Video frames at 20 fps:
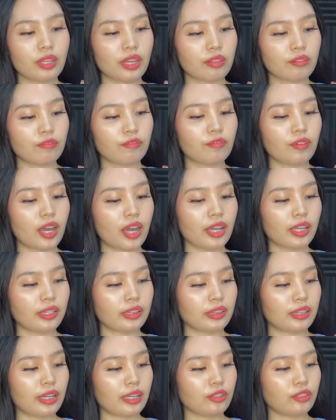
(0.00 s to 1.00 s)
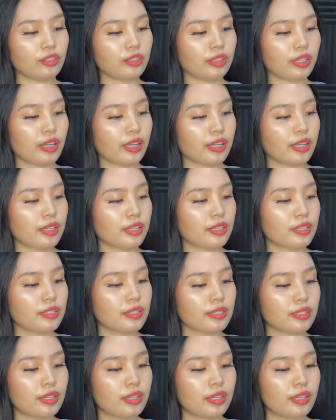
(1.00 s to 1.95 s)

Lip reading: and fine leather, guys.